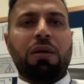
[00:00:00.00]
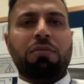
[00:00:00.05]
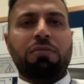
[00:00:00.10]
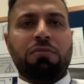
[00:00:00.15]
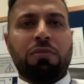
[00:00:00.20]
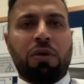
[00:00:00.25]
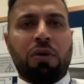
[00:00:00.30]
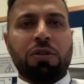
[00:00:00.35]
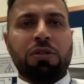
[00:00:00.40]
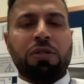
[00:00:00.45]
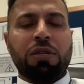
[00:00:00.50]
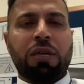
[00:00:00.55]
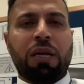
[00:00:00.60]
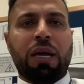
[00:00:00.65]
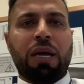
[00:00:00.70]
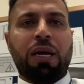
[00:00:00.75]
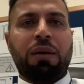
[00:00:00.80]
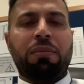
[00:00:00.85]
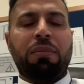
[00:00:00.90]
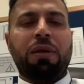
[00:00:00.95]
More to
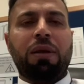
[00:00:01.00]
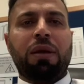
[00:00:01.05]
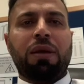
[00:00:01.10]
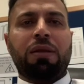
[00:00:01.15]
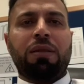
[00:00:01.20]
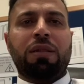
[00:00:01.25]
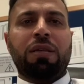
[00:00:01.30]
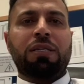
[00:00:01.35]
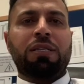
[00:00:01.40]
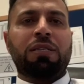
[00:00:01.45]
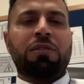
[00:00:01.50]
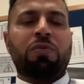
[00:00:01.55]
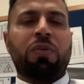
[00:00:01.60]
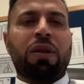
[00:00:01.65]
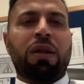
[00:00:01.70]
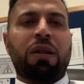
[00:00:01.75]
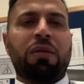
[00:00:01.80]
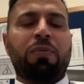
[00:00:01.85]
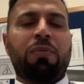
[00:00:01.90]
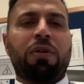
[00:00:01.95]
come. This is
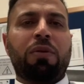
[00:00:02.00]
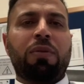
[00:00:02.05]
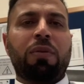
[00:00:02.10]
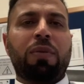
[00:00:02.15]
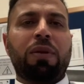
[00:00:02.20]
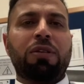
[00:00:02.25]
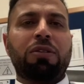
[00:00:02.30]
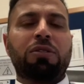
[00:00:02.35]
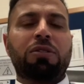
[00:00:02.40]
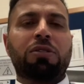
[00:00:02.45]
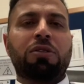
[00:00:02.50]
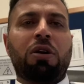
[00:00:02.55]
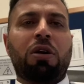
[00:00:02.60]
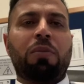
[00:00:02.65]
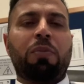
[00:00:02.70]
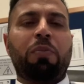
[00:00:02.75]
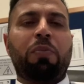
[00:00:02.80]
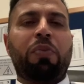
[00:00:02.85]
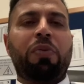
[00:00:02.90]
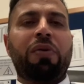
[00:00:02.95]
where I'll probably
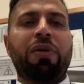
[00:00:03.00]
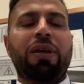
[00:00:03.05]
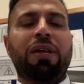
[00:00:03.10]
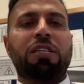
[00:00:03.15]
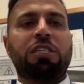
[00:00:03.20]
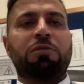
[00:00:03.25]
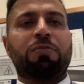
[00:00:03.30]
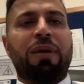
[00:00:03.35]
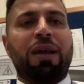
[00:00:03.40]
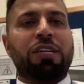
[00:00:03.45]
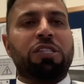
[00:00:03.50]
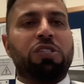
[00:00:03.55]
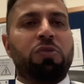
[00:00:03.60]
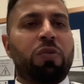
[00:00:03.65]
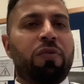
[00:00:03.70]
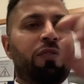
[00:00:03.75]
stop pre-inspection.